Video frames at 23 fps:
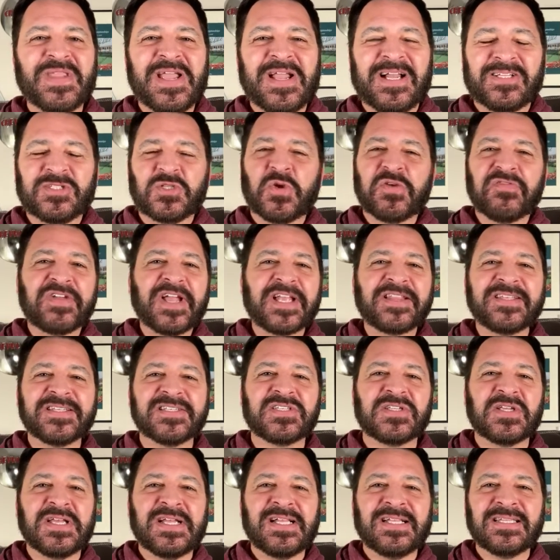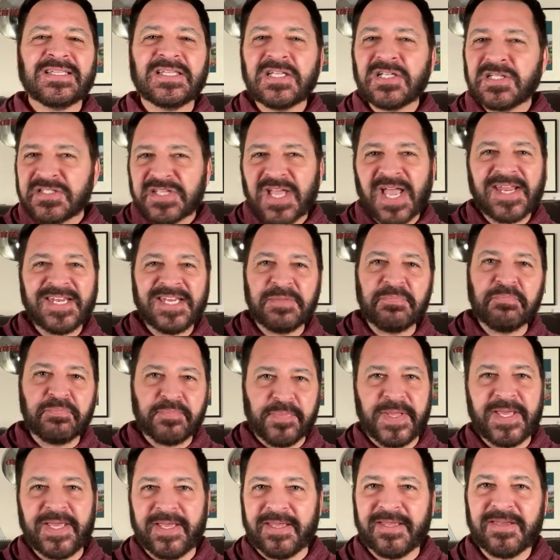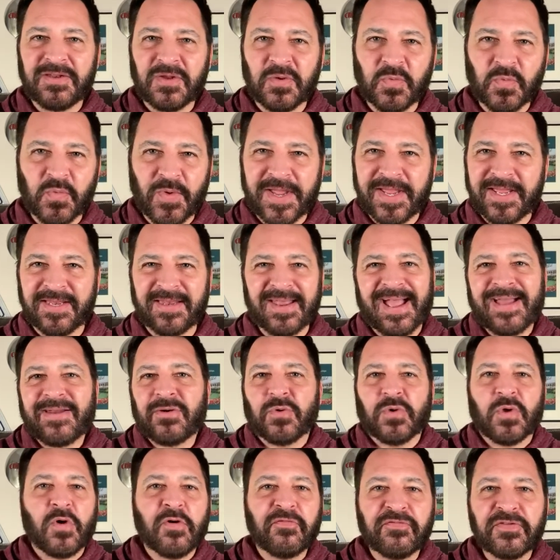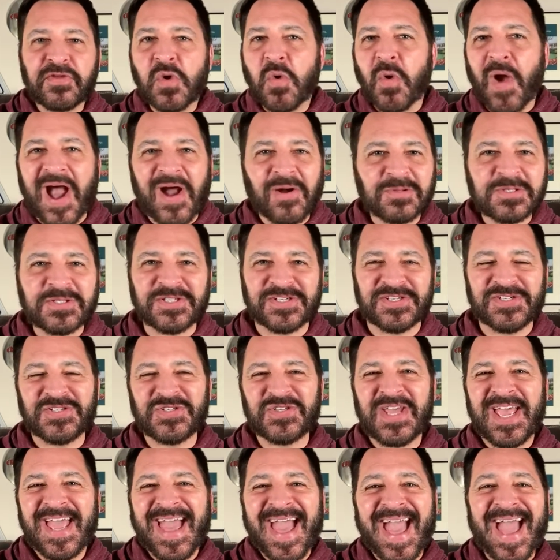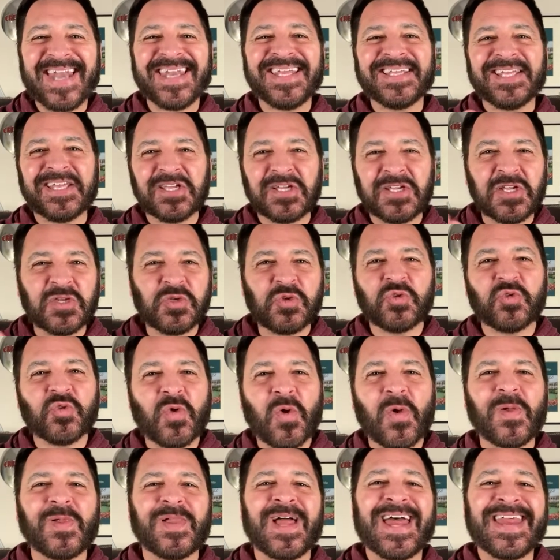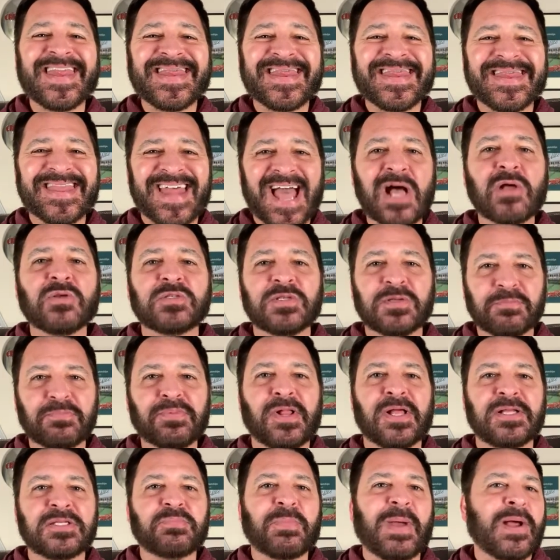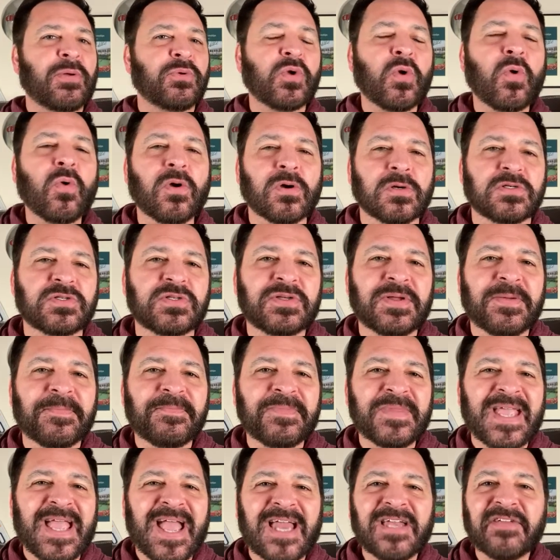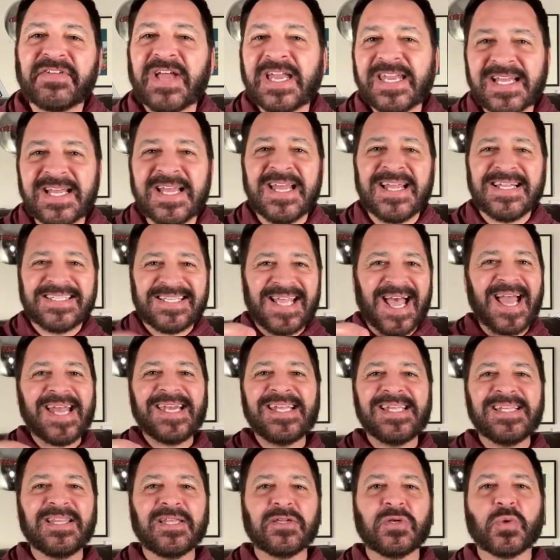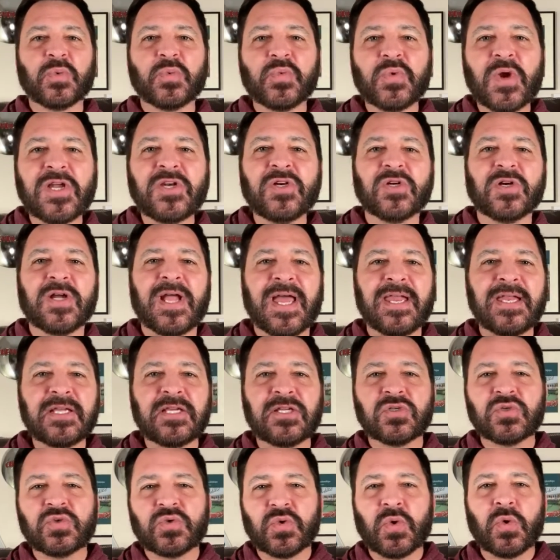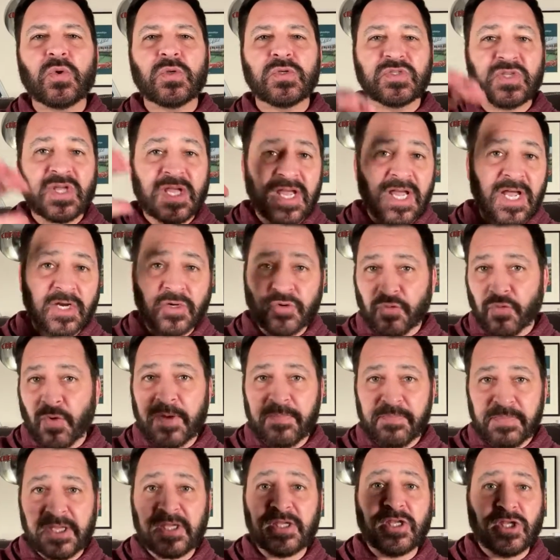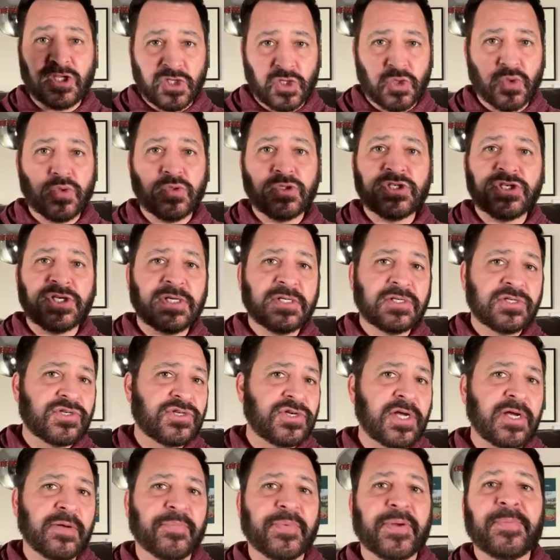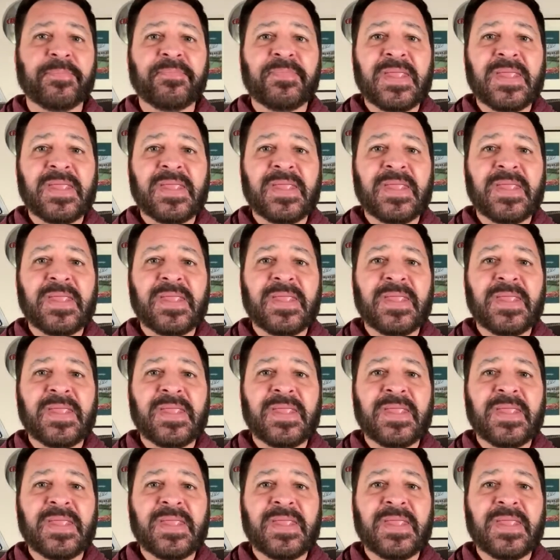And so you've got this little tiny bit weighing, a few ounces, and it can control 1,000+ pound horse. And you've got a tiny little rudder and it controls a great big huge ship.